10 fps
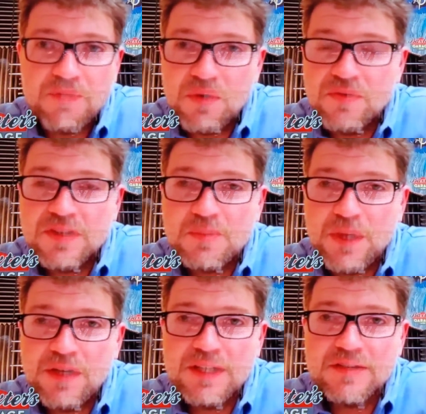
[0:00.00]
you have
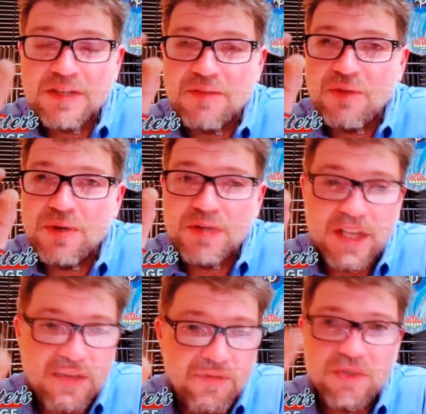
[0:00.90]
experienced it. If you own an
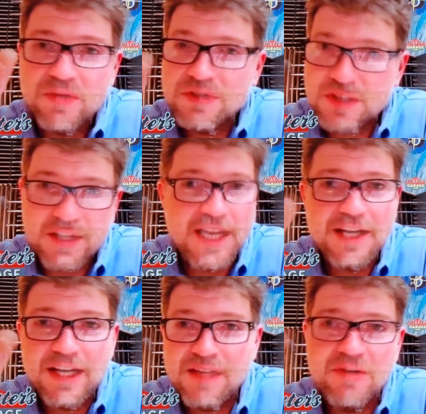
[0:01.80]
Evo,
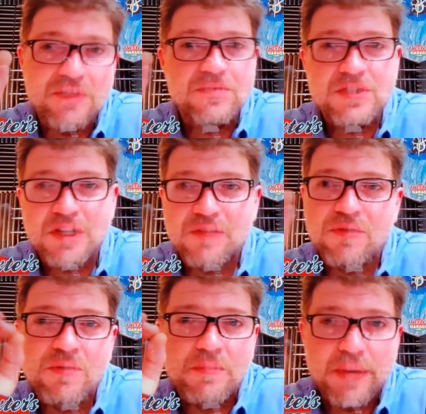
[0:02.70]
Evo,
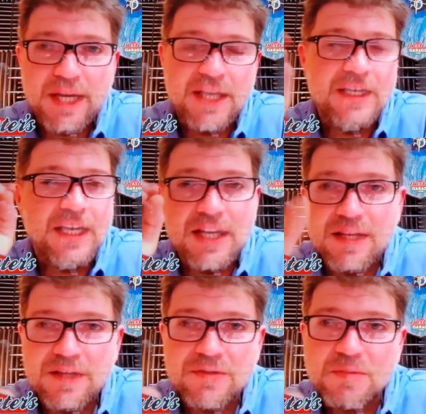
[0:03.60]
shovel, pan, any of
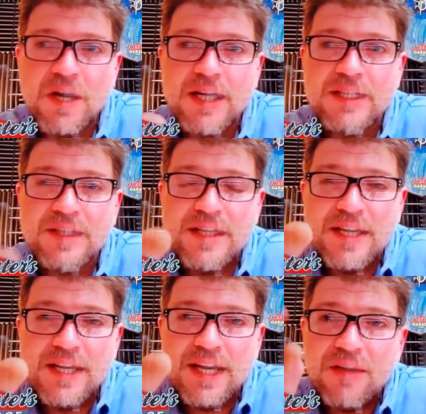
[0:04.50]
those bikes,
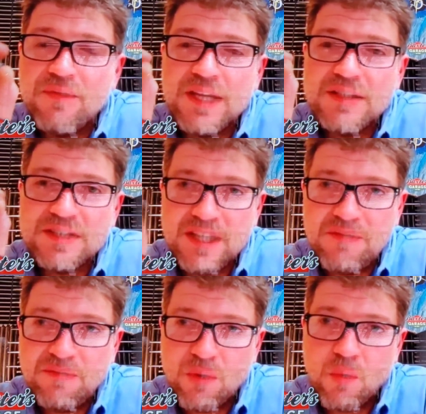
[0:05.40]
if they
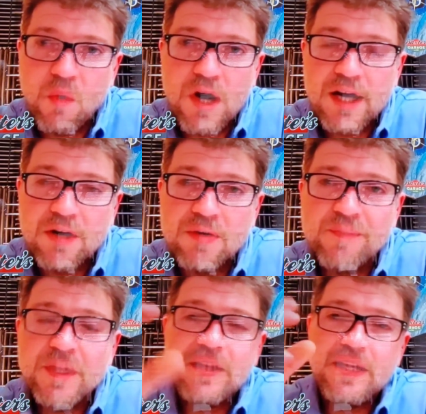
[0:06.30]
sit for a while,
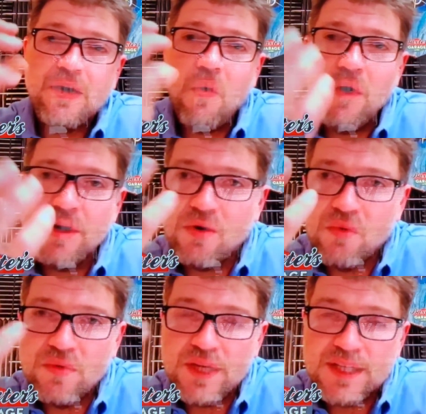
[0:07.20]
the
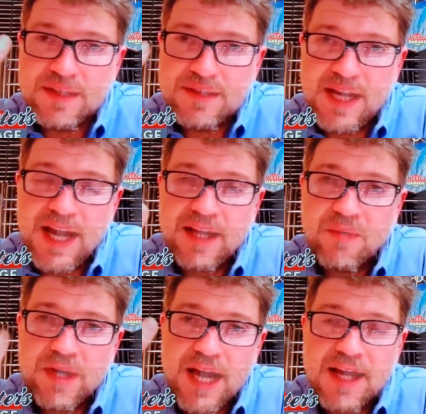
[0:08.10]
oil in the tank
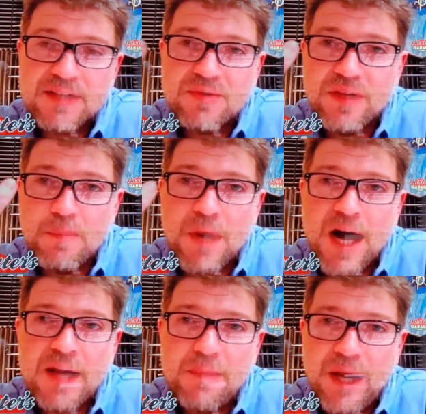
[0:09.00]
would actually
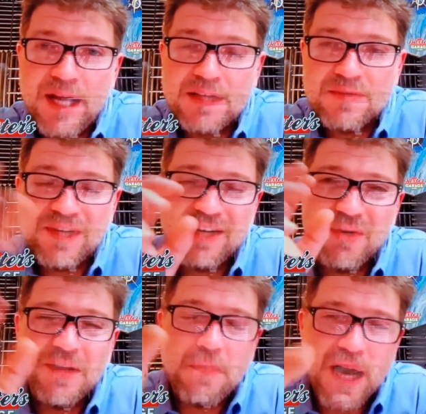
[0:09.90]
not
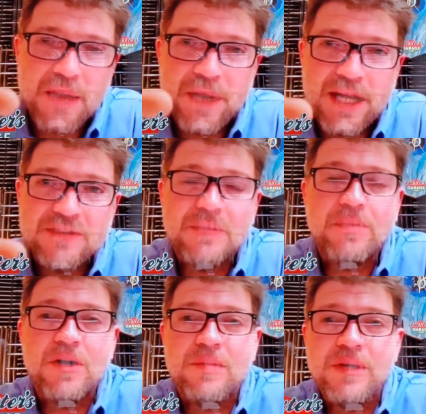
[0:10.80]
really bypass the
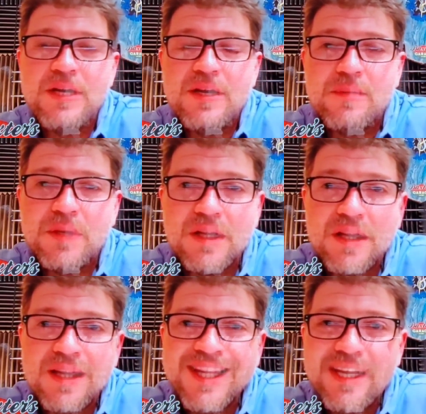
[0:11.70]
pump, but
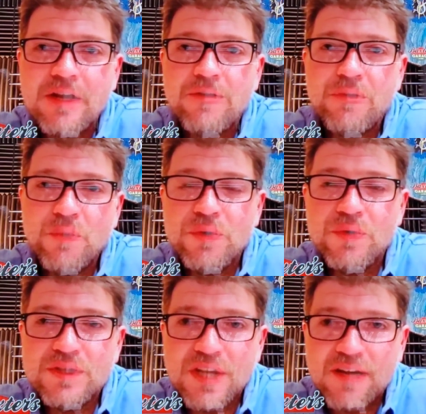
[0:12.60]
leak through the
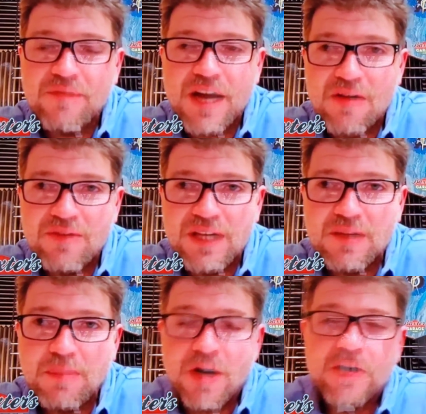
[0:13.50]
check valve in the
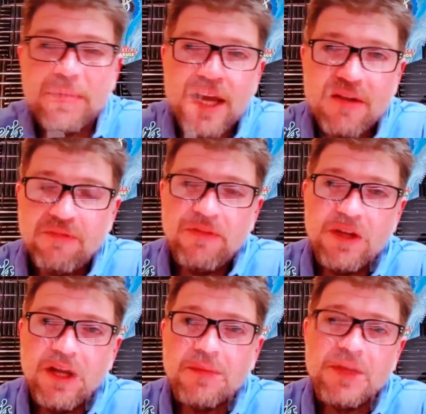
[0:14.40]
pump and
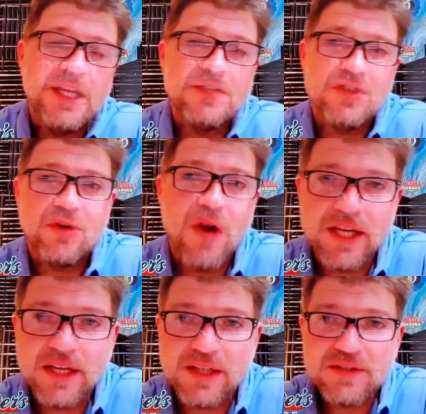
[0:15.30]
fill up the engine
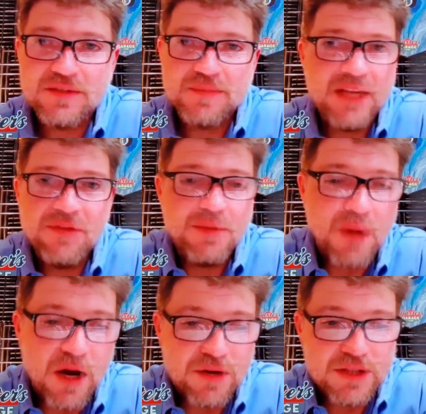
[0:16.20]
crankcase. Even
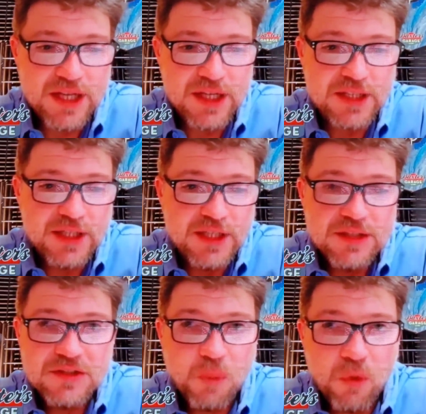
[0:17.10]
modern day
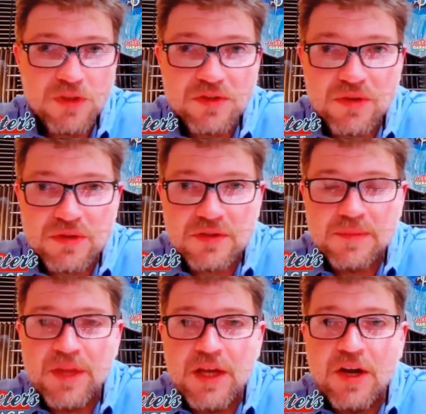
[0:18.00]
Sportsters.
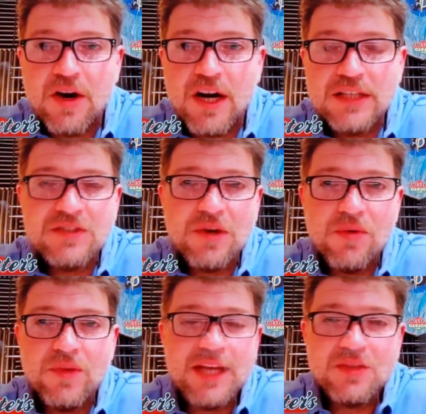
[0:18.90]
All right,
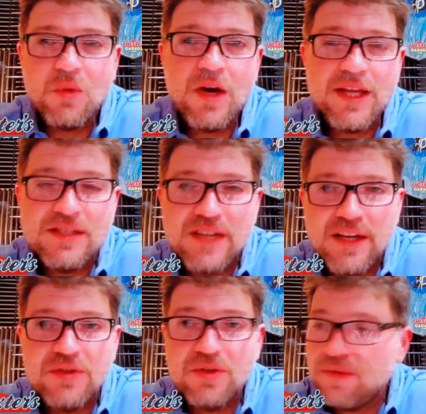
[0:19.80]
so that's why they
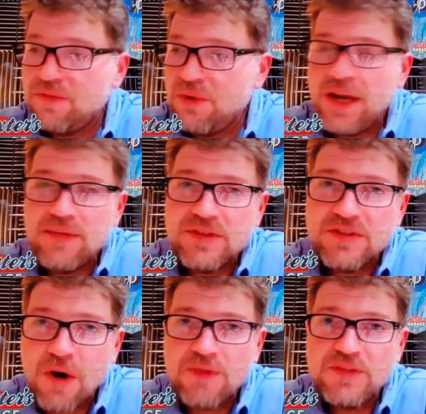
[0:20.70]
tell you if you have a
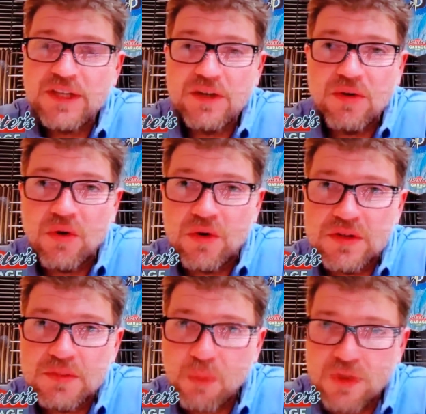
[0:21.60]
Softail or a
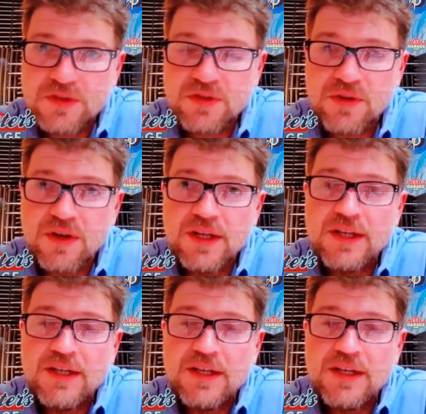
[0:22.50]
Sportster,